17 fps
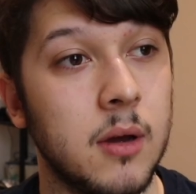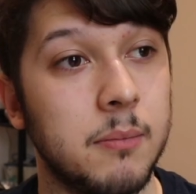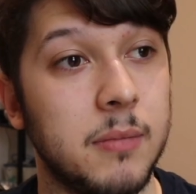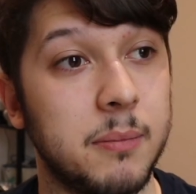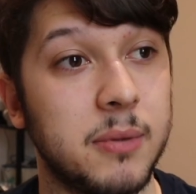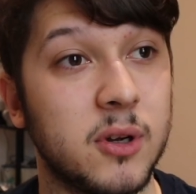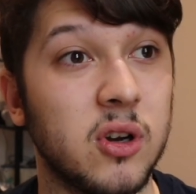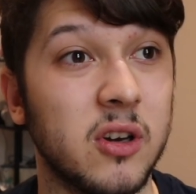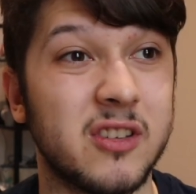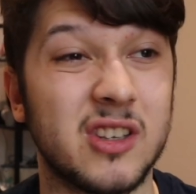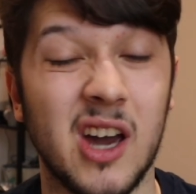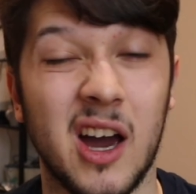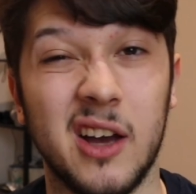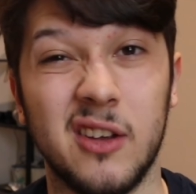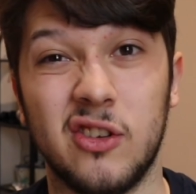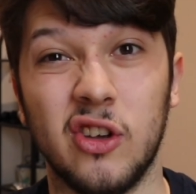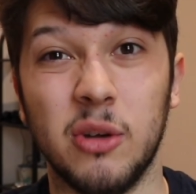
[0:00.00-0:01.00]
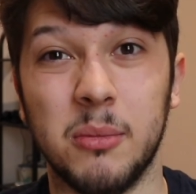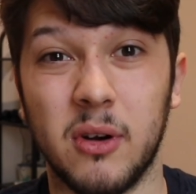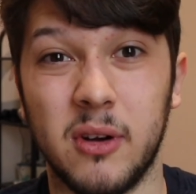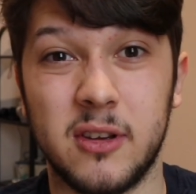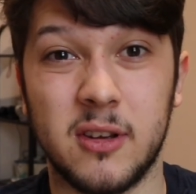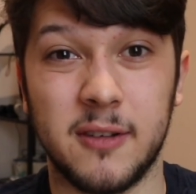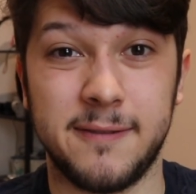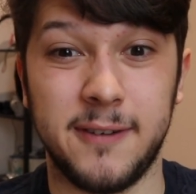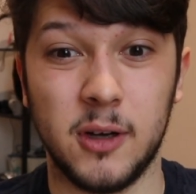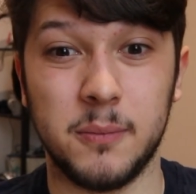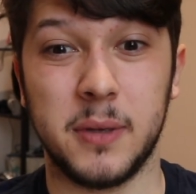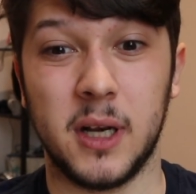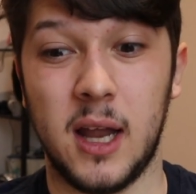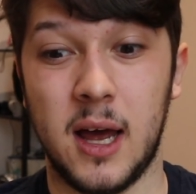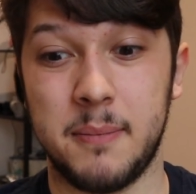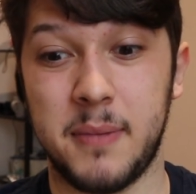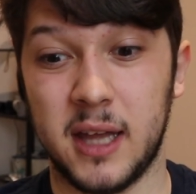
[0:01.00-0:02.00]
But because Kurt Zouma is a
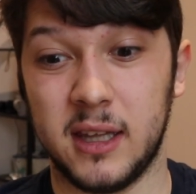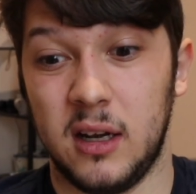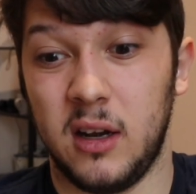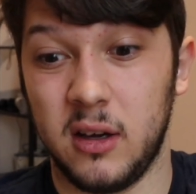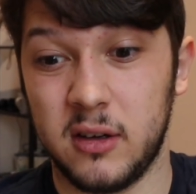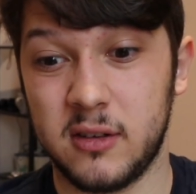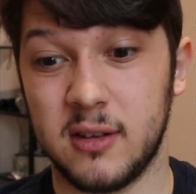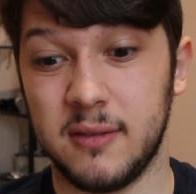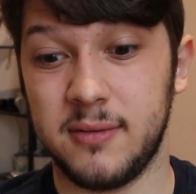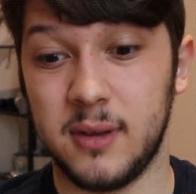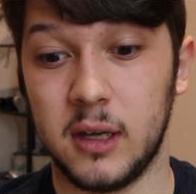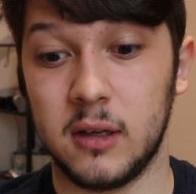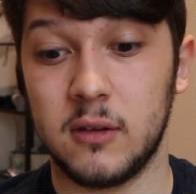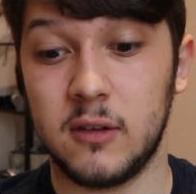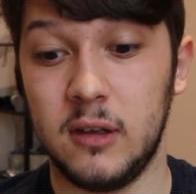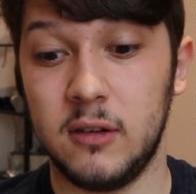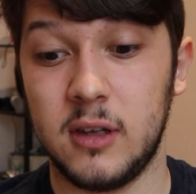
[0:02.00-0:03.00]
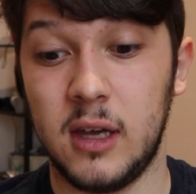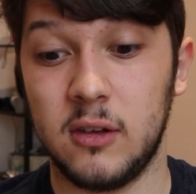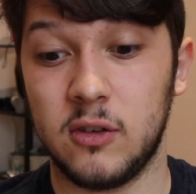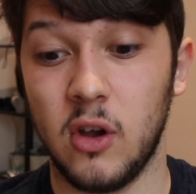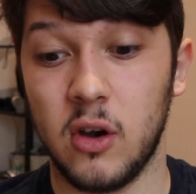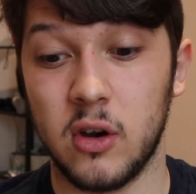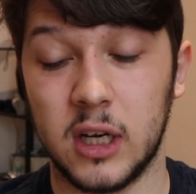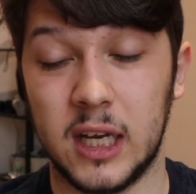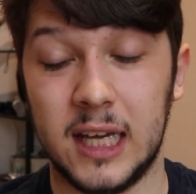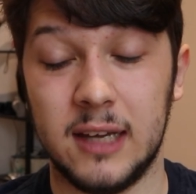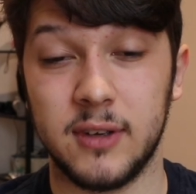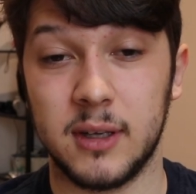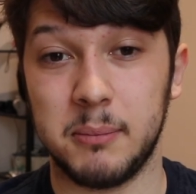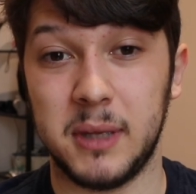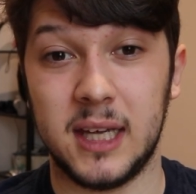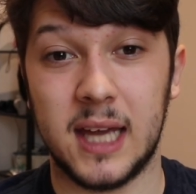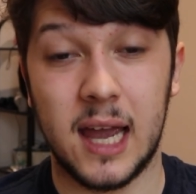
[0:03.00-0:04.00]
footballer, by the looks of things, he's not going to
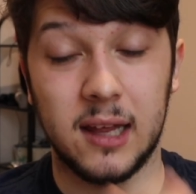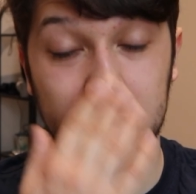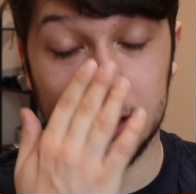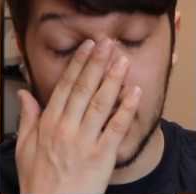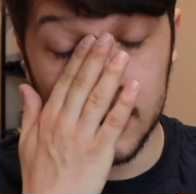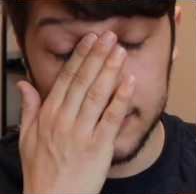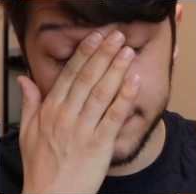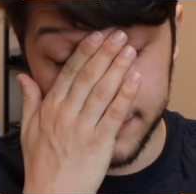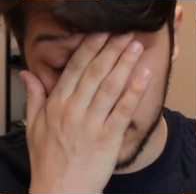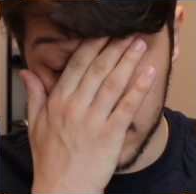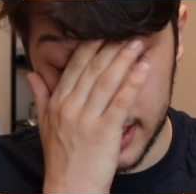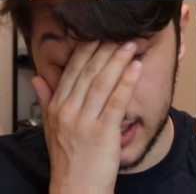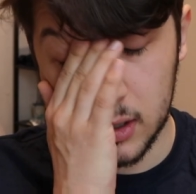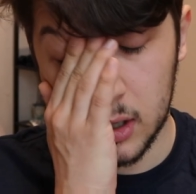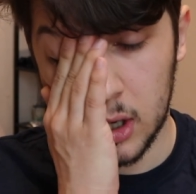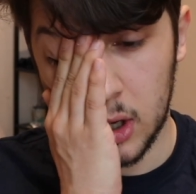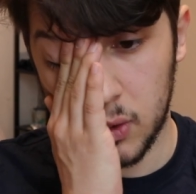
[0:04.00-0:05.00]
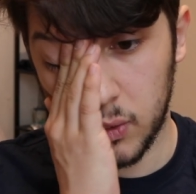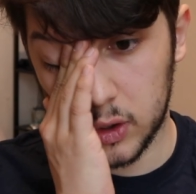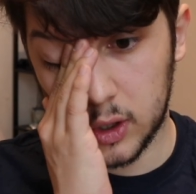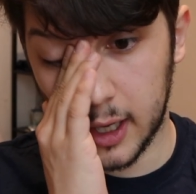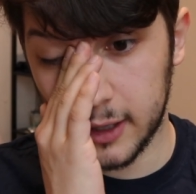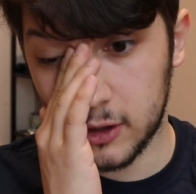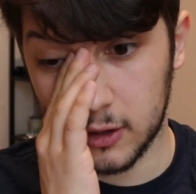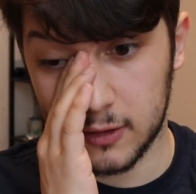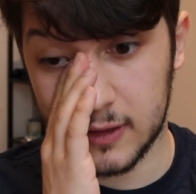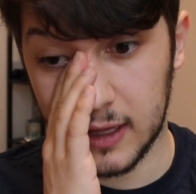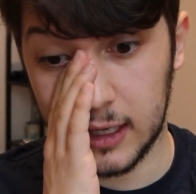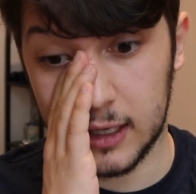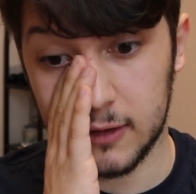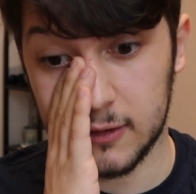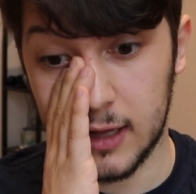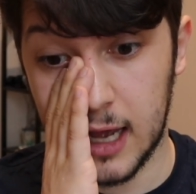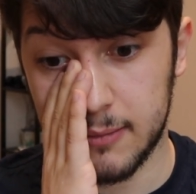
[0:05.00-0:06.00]
even be getting done for it, which I just think
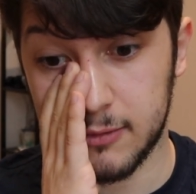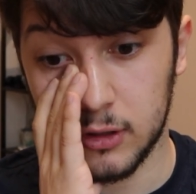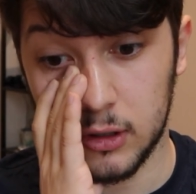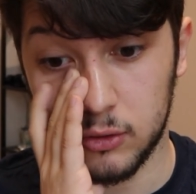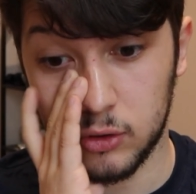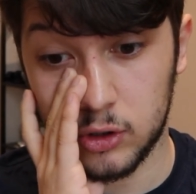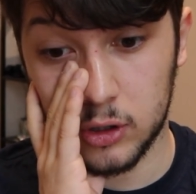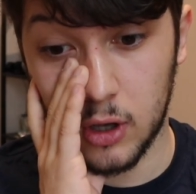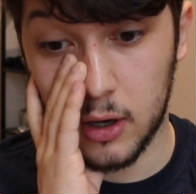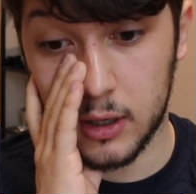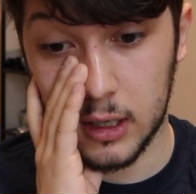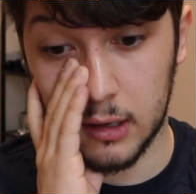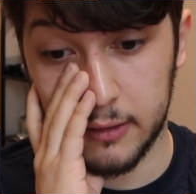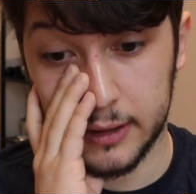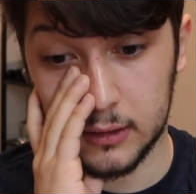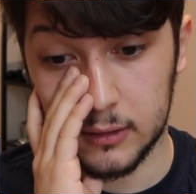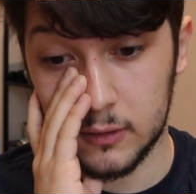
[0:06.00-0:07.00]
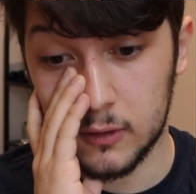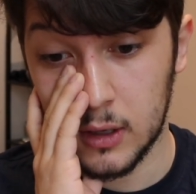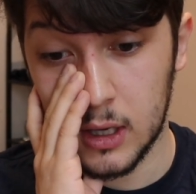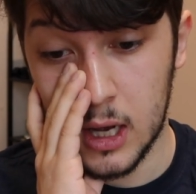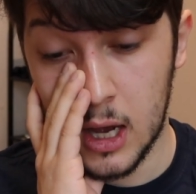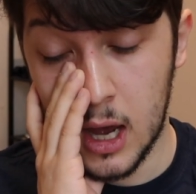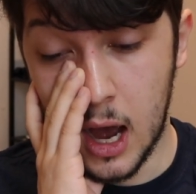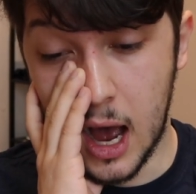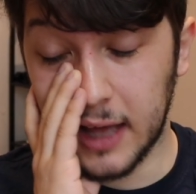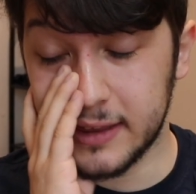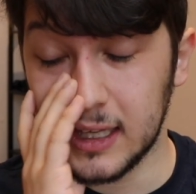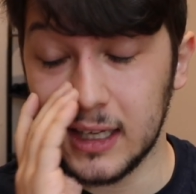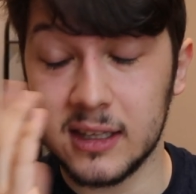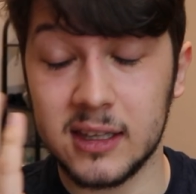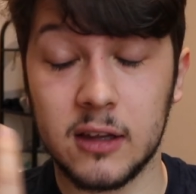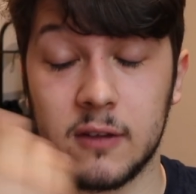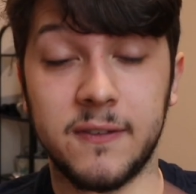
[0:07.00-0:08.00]
is an absolute shocker. And I
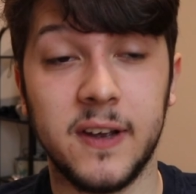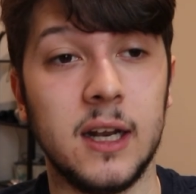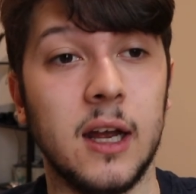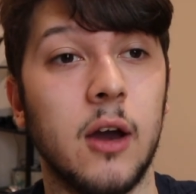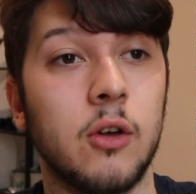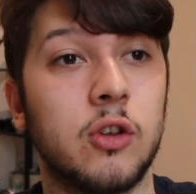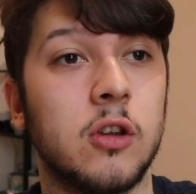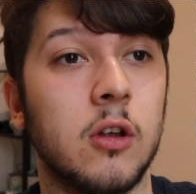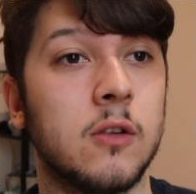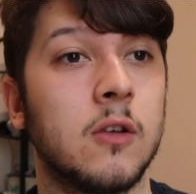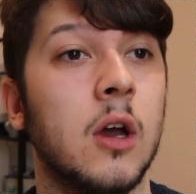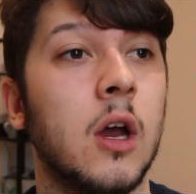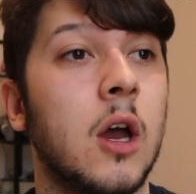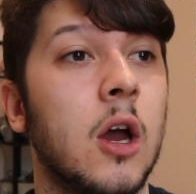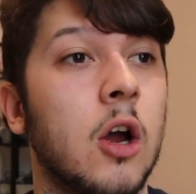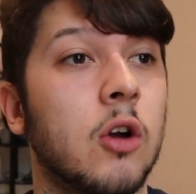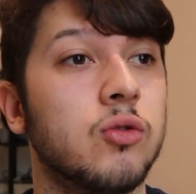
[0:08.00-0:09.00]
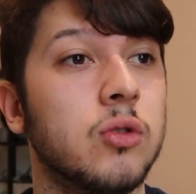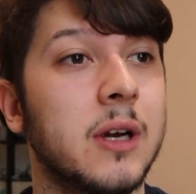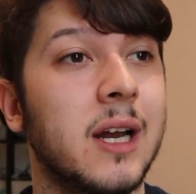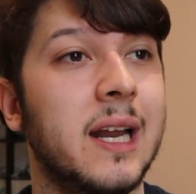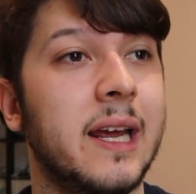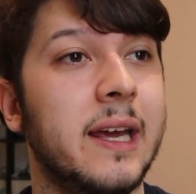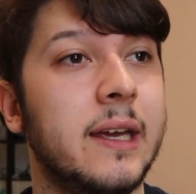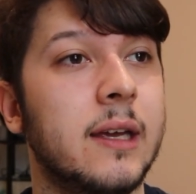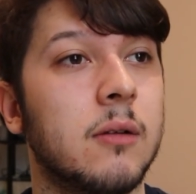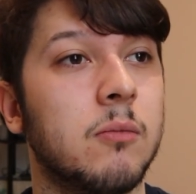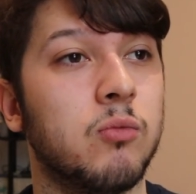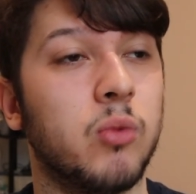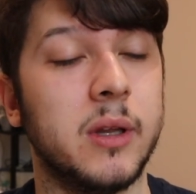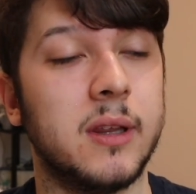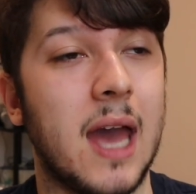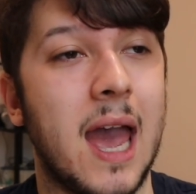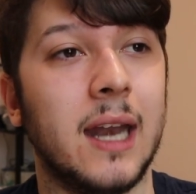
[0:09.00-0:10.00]
think this video should really,
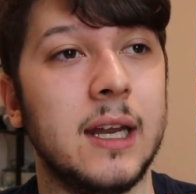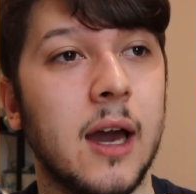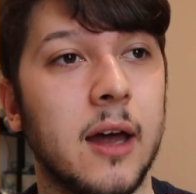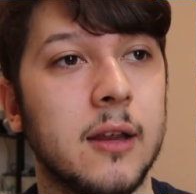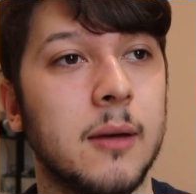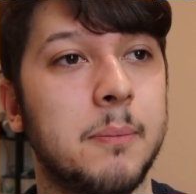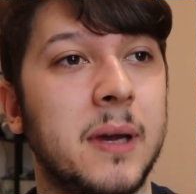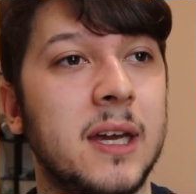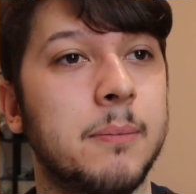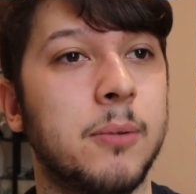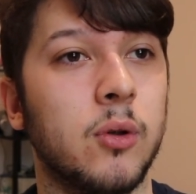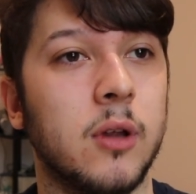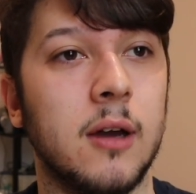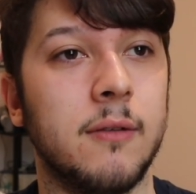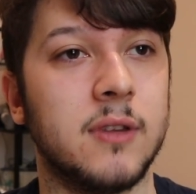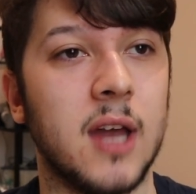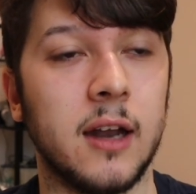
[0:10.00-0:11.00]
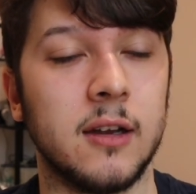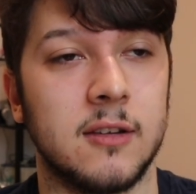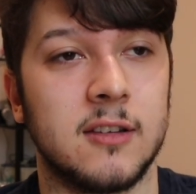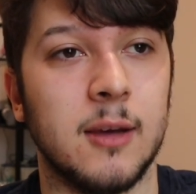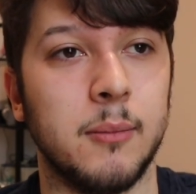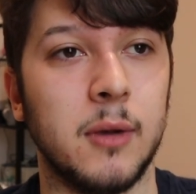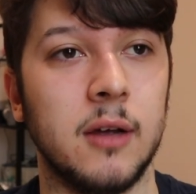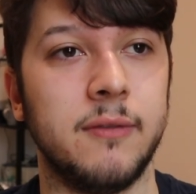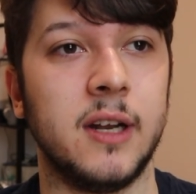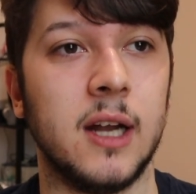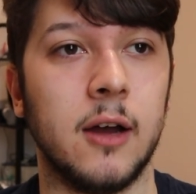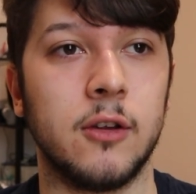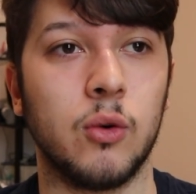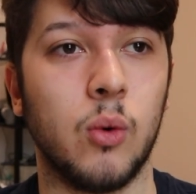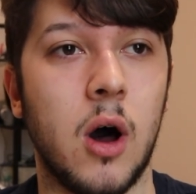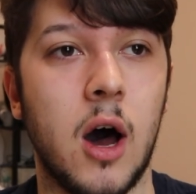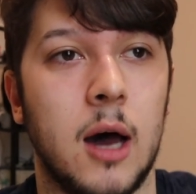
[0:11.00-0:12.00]
with any other people that have done a similar video
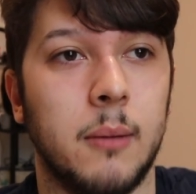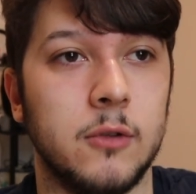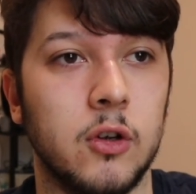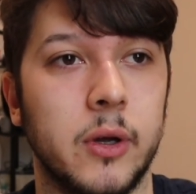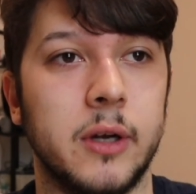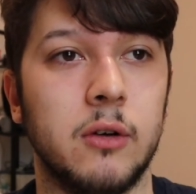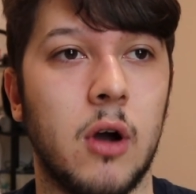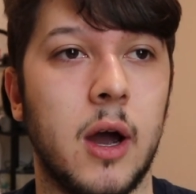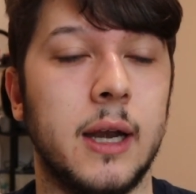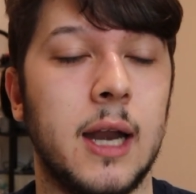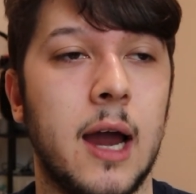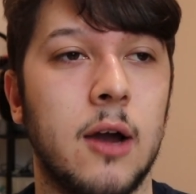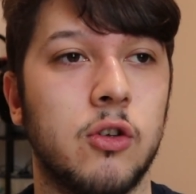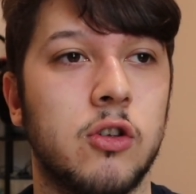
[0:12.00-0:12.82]
to what I'm doing right now,